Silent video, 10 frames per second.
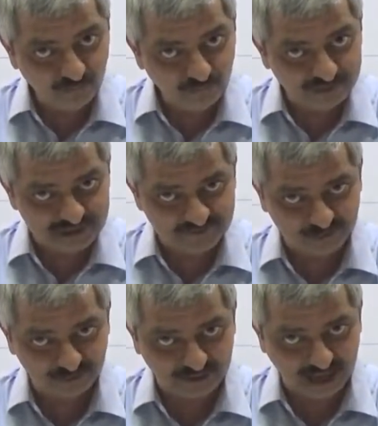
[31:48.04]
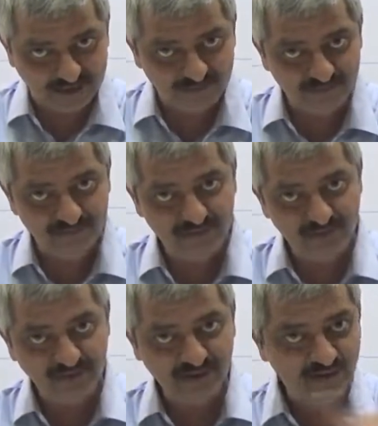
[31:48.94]
with respect to time
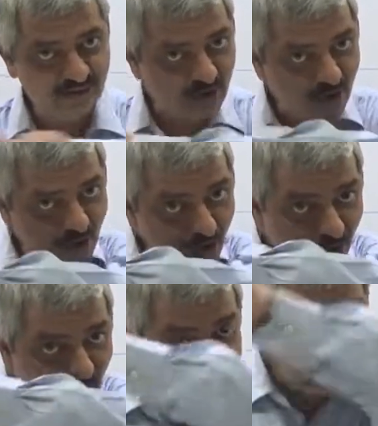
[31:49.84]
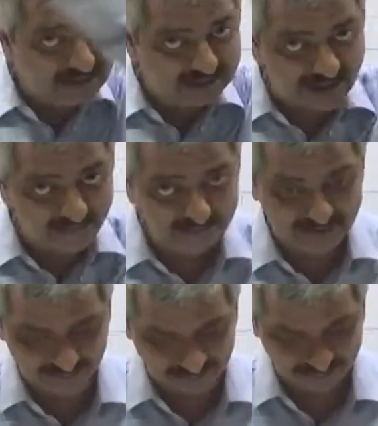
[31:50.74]
on a graph paper,